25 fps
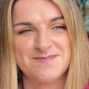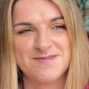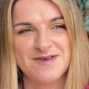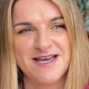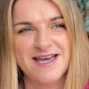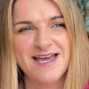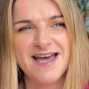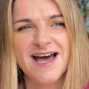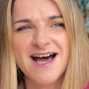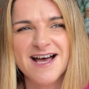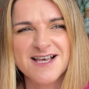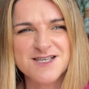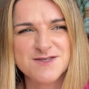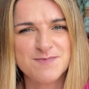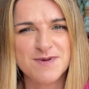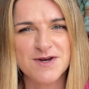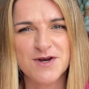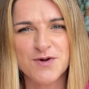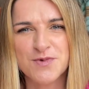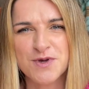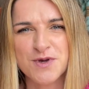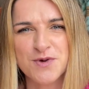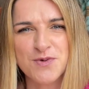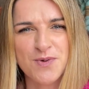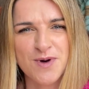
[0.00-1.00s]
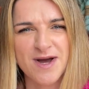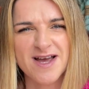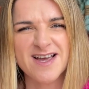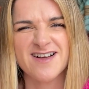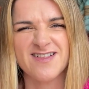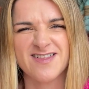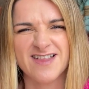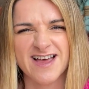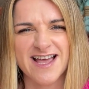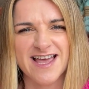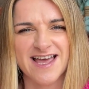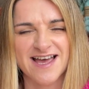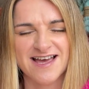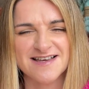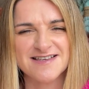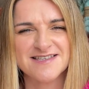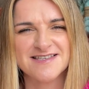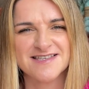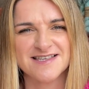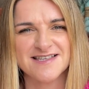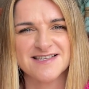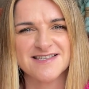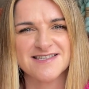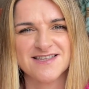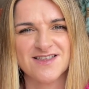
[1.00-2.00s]
It has been a wee while, I guess,
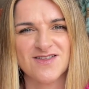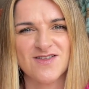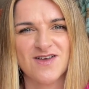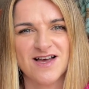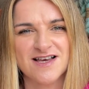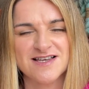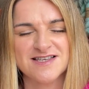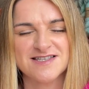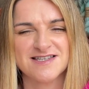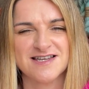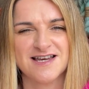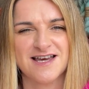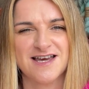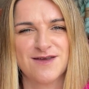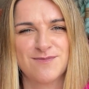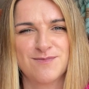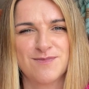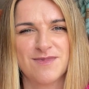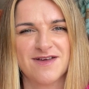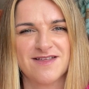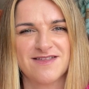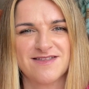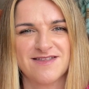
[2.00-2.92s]
since the last time